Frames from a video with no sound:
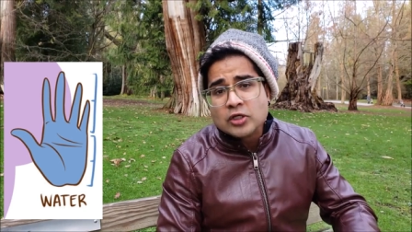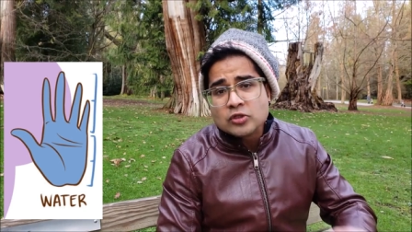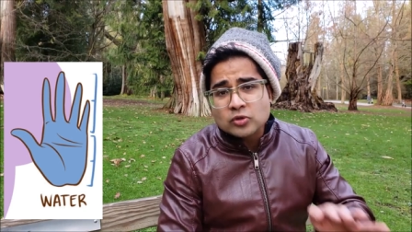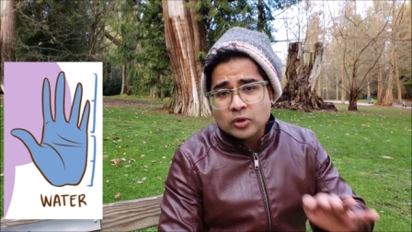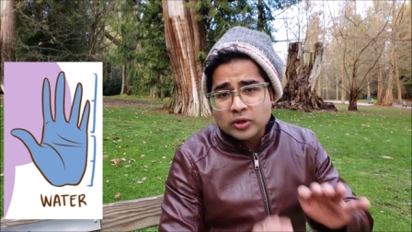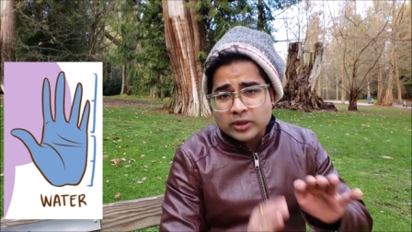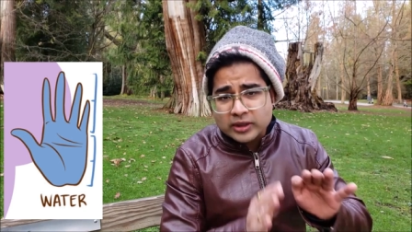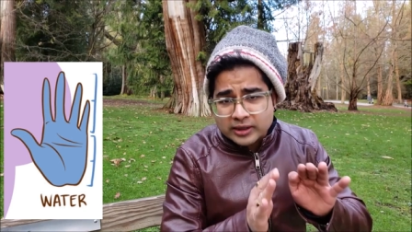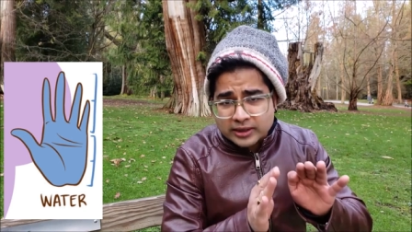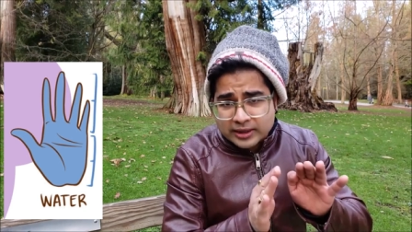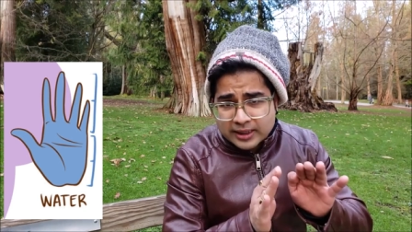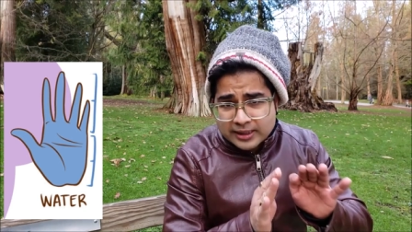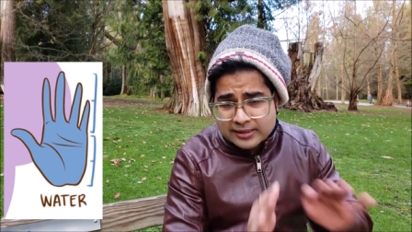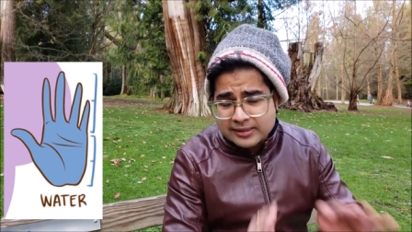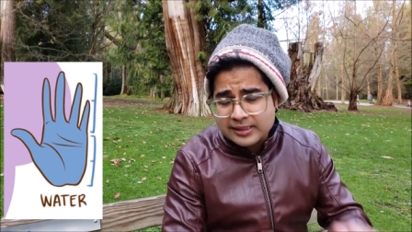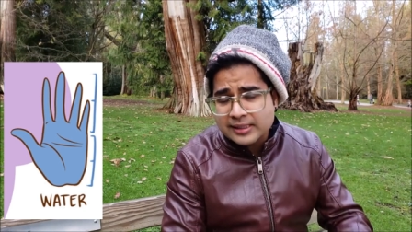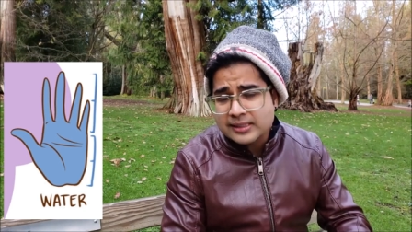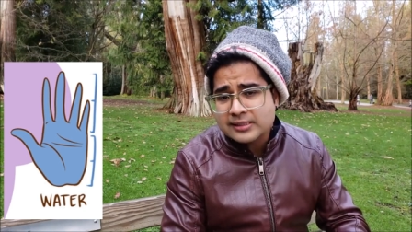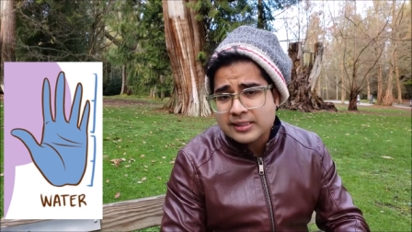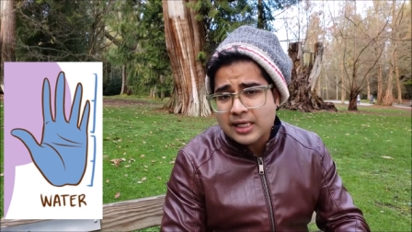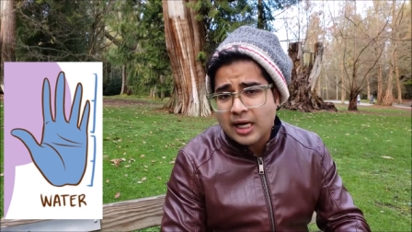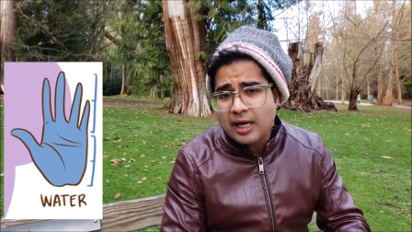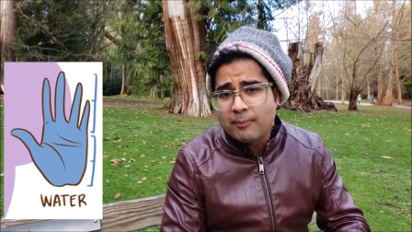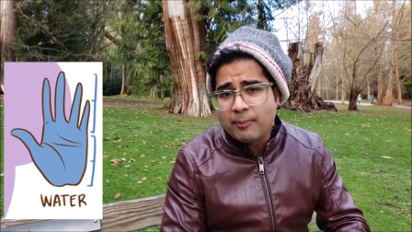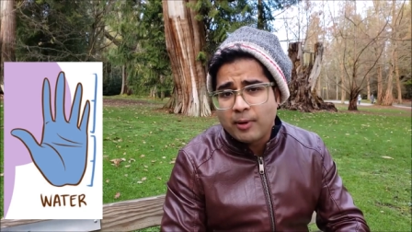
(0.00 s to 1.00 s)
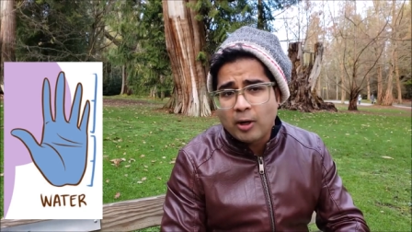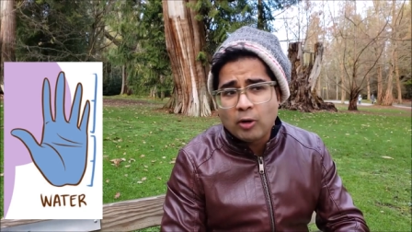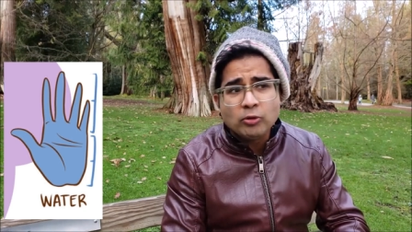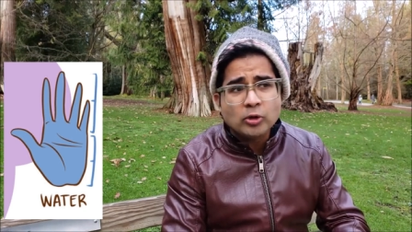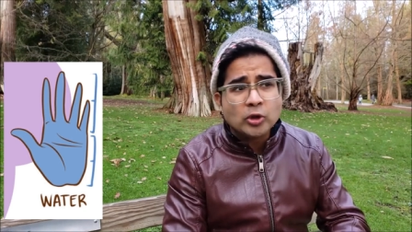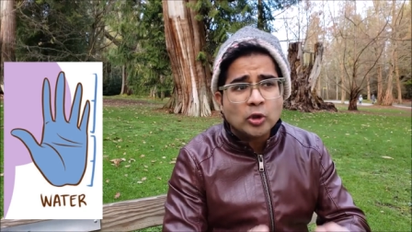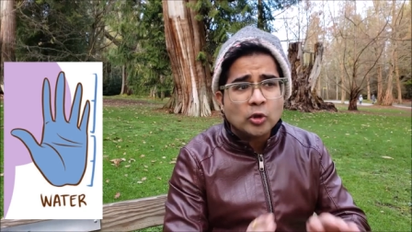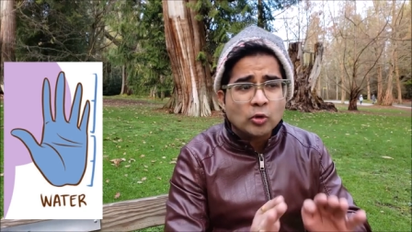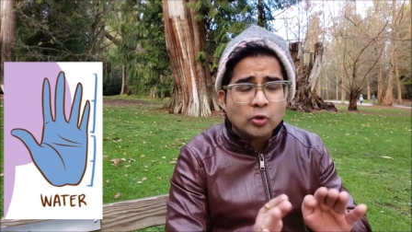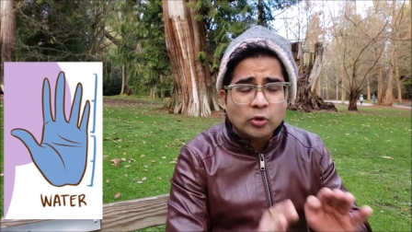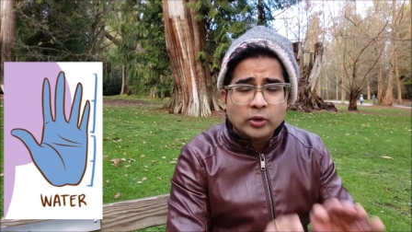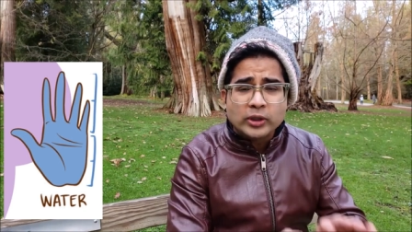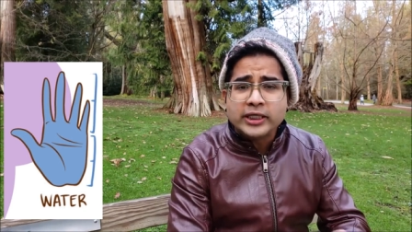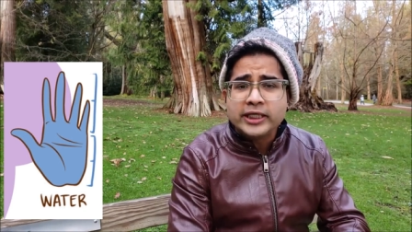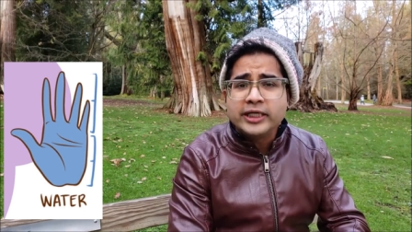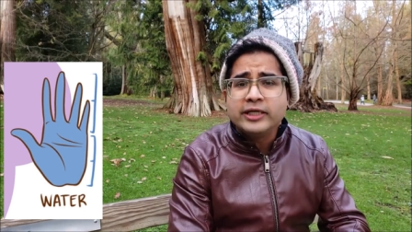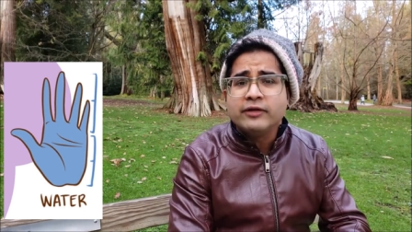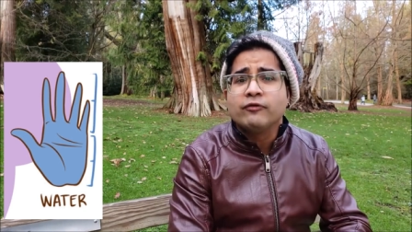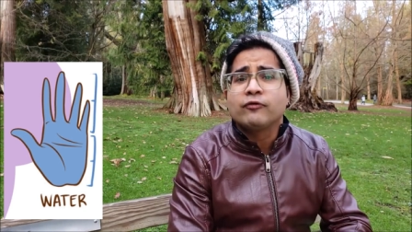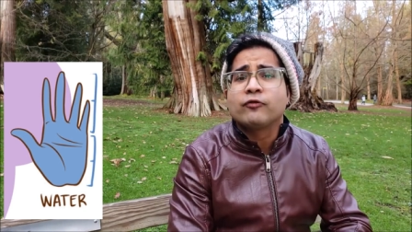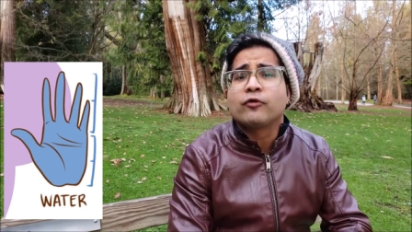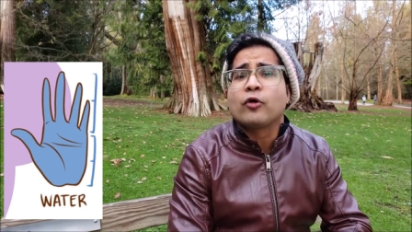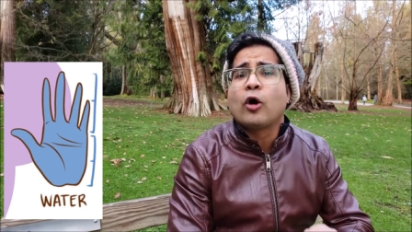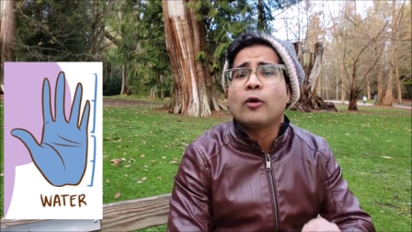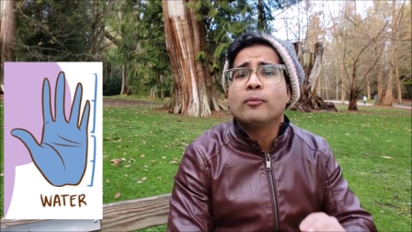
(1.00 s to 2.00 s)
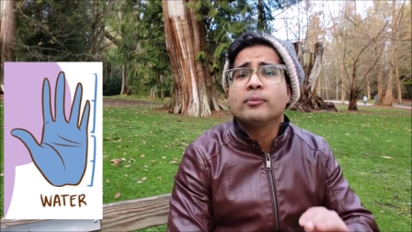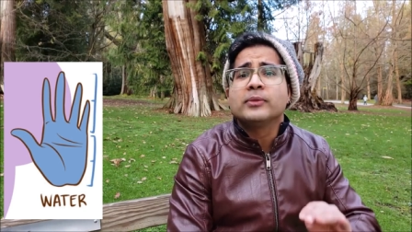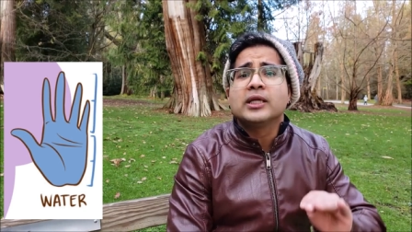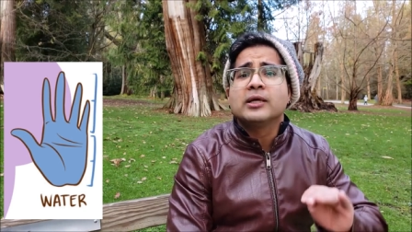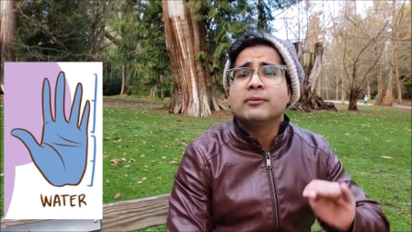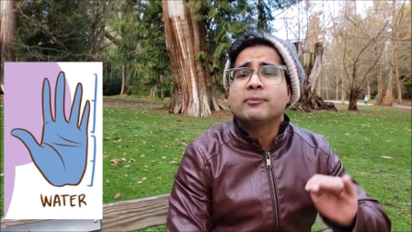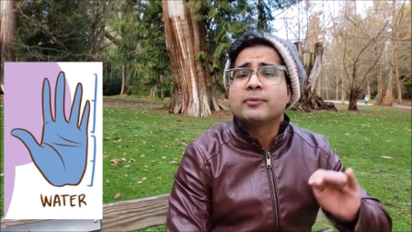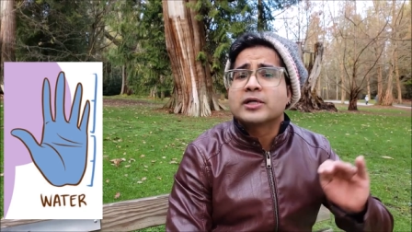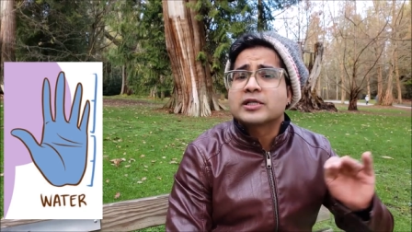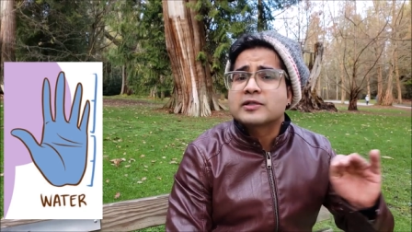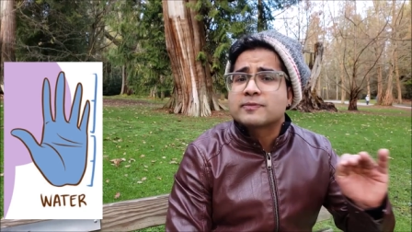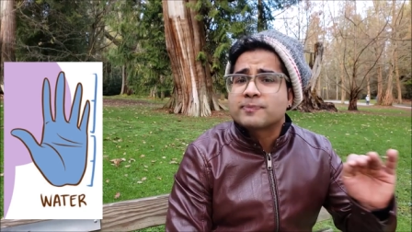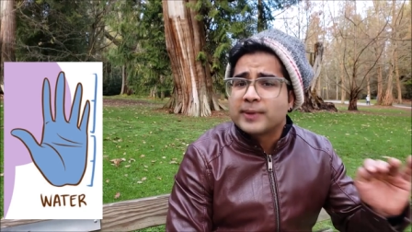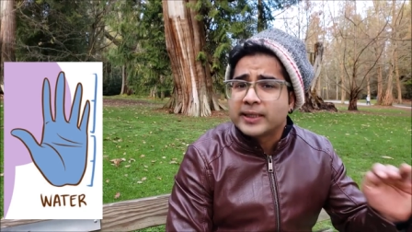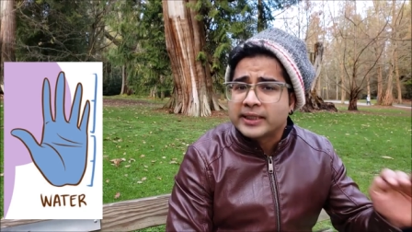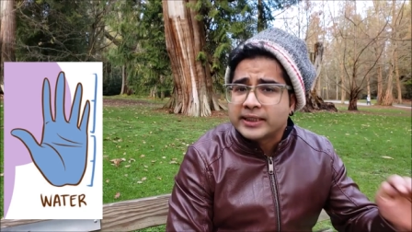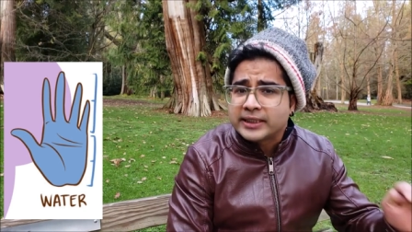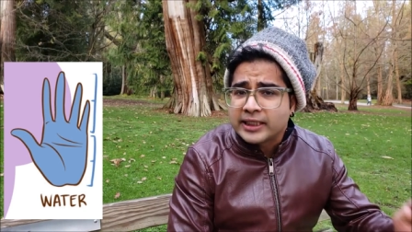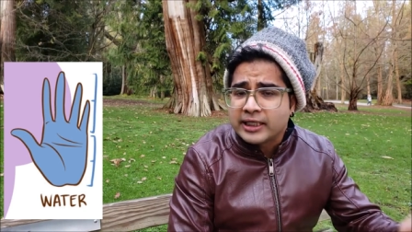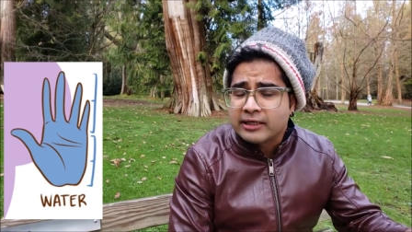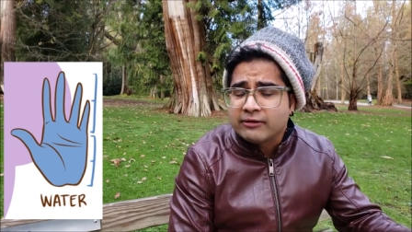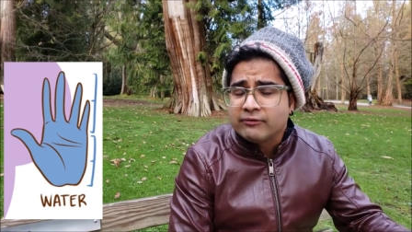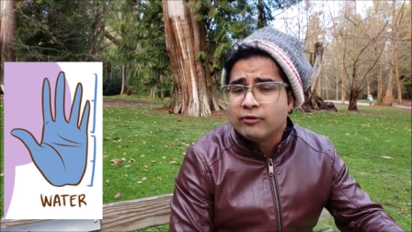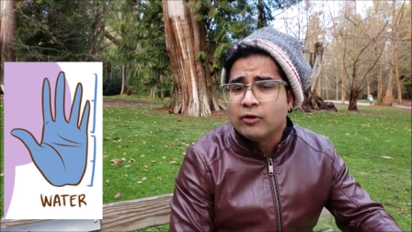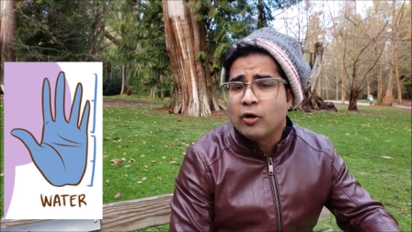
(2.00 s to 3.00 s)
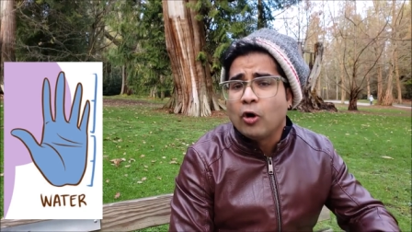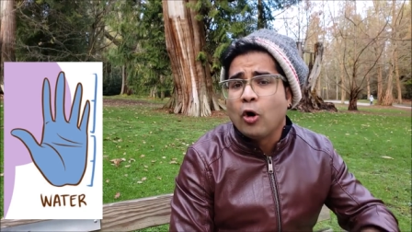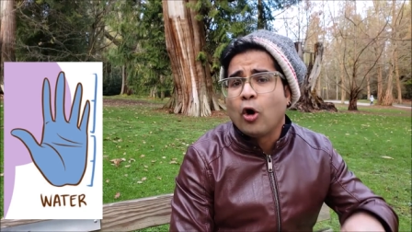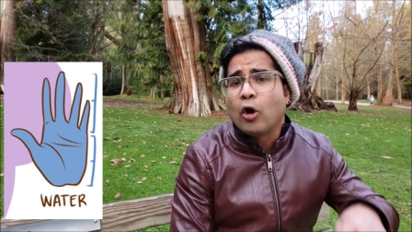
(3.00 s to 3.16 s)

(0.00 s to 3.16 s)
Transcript: So this is about only from the perspective